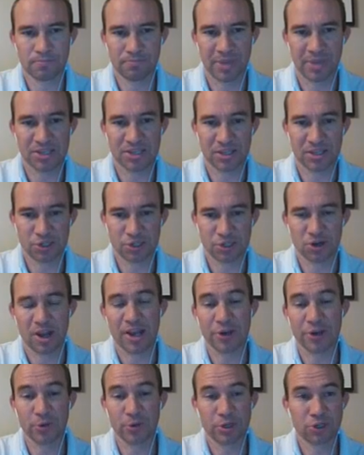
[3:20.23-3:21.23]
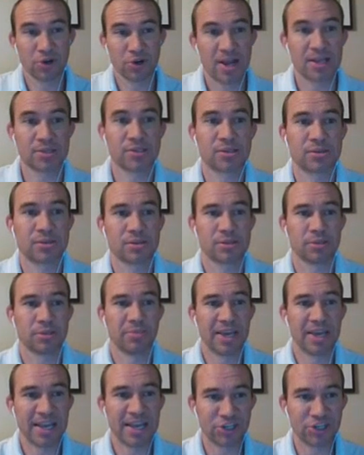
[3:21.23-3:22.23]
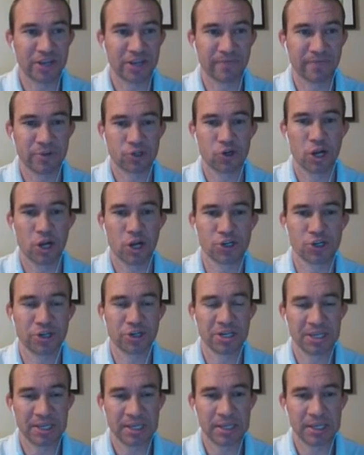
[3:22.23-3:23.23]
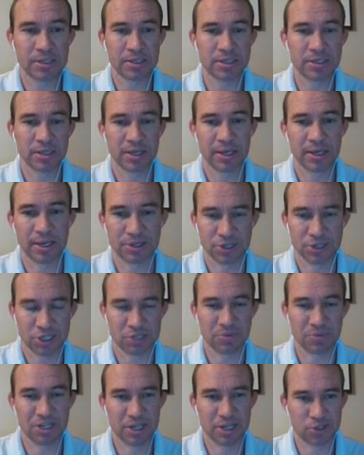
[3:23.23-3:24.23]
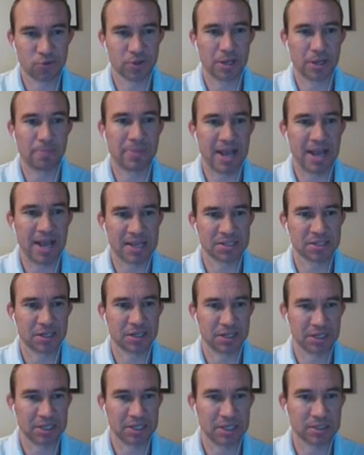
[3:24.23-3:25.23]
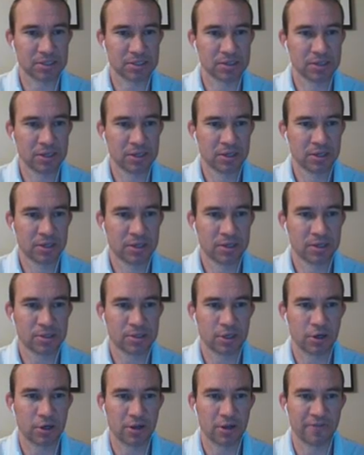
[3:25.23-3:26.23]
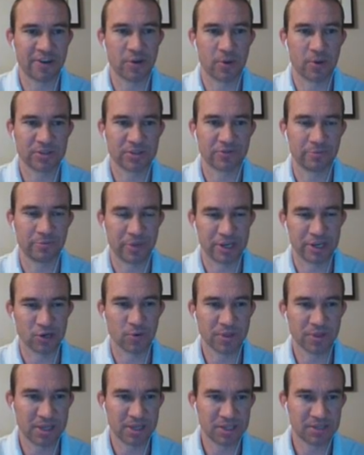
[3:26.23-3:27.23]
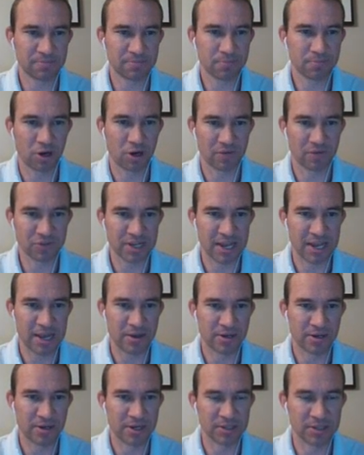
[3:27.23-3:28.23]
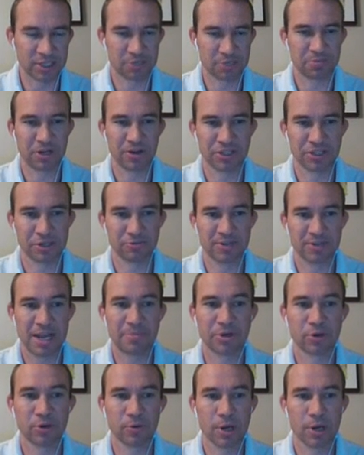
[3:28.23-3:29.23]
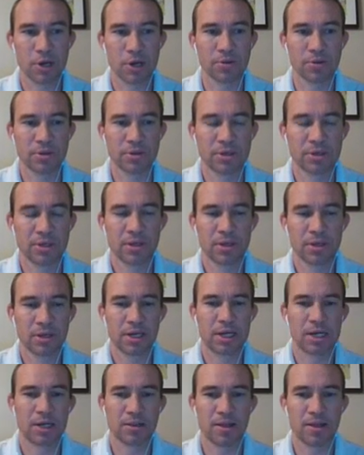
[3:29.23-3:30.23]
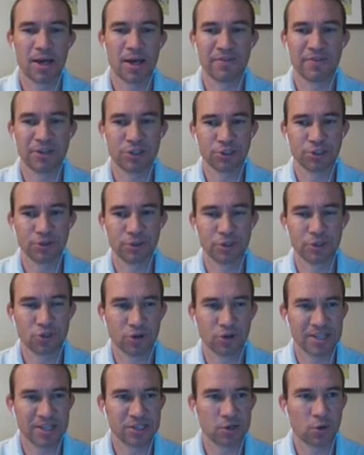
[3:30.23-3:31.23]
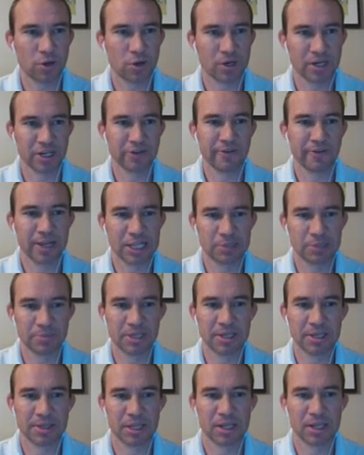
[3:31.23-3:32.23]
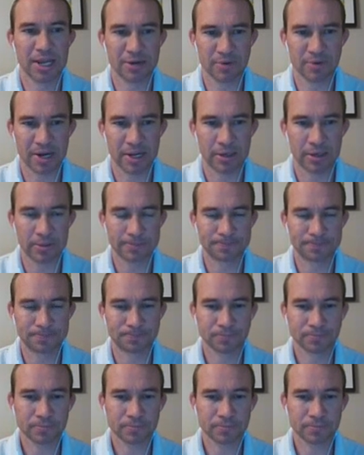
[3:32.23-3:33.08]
basically trying to address some aging infrastructure needs and just some additional capacity needs. So if anyone's familiar with this part of town, it is experiencing rapid growth, a lot of it due to transit-oriented development and the light rail.